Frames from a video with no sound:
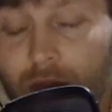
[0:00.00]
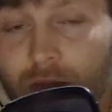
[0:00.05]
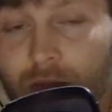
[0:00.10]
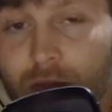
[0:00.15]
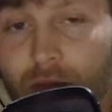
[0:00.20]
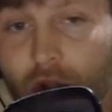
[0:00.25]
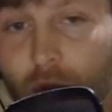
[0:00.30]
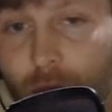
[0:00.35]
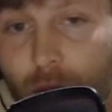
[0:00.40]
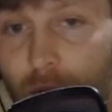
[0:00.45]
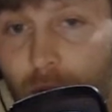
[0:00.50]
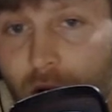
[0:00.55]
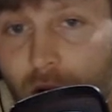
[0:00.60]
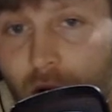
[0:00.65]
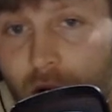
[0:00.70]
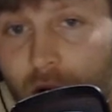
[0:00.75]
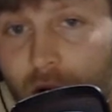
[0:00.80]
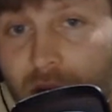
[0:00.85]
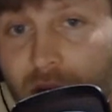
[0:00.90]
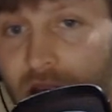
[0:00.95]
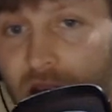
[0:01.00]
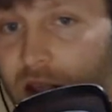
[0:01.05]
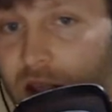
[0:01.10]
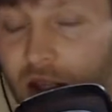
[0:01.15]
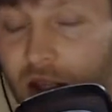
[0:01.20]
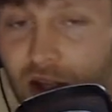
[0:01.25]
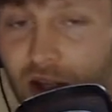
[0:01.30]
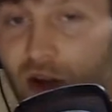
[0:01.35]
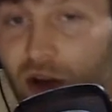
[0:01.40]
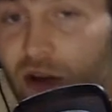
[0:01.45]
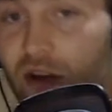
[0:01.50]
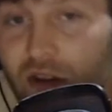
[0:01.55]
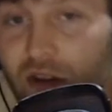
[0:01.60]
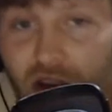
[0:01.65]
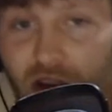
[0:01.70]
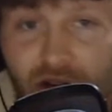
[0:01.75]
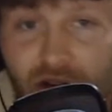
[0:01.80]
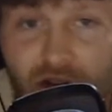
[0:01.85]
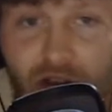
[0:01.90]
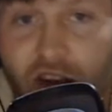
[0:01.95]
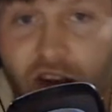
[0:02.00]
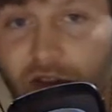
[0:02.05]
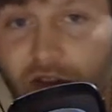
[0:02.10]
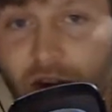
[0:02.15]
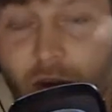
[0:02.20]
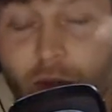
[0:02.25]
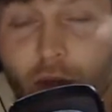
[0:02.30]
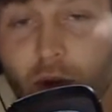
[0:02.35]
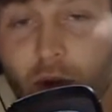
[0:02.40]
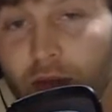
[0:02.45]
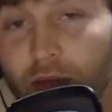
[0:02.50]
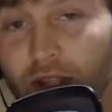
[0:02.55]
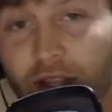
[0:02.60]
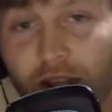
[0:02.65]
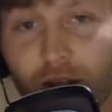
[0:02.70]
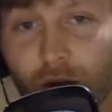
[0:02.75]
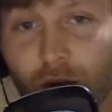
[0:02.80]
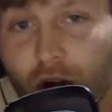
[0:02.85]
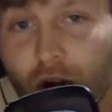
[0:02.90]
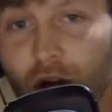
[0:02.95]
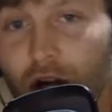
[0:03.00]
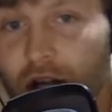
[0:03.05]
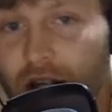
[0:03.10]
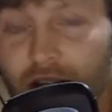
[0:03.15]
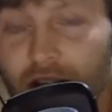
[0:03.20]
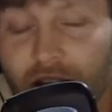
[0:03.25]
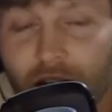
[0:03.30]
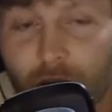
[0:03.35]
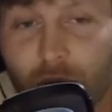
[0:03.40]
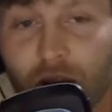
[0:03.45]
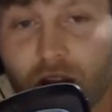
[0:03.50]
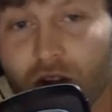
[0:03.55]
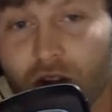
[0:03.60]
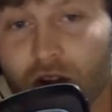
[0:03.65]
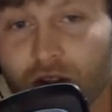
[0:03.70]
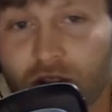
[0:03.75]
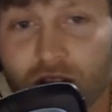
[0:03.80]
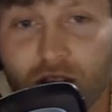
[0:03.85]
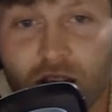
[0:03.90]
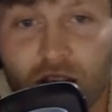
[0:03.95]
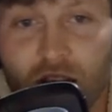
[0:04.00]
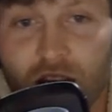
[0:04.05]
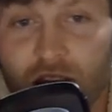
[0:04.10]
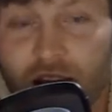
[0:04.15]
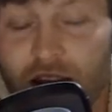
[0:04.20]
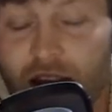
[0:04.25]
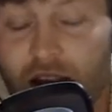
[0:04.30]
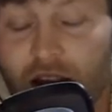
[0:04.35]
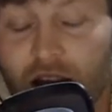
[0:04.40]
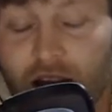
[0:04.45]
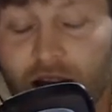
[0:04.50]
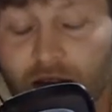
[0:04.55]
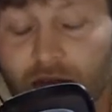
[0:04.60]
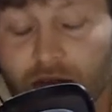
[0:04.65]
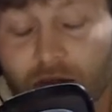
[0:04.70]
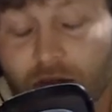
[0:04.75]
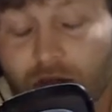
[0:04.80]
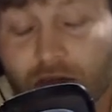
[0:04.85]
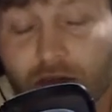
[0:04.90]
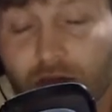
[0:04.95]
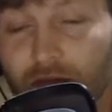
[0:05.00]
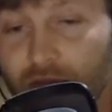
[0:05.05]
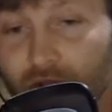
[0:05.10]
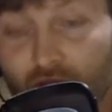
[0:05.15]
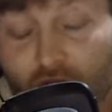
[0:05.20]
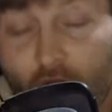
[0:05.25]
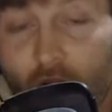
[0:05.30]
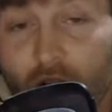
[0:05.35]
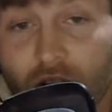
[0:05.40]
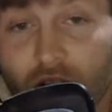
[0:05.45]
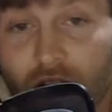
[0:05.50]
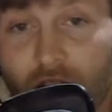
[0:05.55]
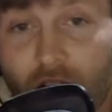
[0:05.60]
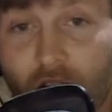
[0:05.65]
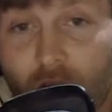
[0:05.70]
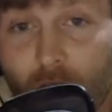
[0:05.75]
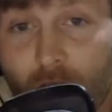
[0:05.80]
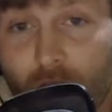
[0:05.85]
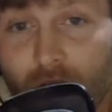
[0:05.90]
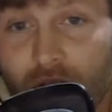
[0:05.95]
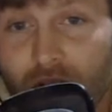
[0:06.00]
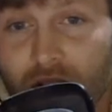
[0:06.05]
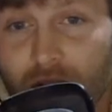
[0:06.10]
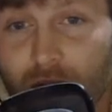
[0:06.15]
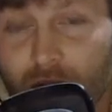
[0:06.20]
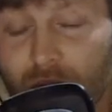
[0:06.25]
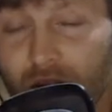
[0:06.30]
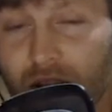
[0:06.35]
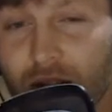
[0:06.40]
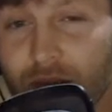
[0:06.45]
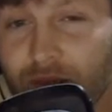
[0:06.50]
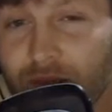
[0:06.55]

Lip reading: you put it on me. If I'm completely wrong and the Commanders shock the Cowboys, but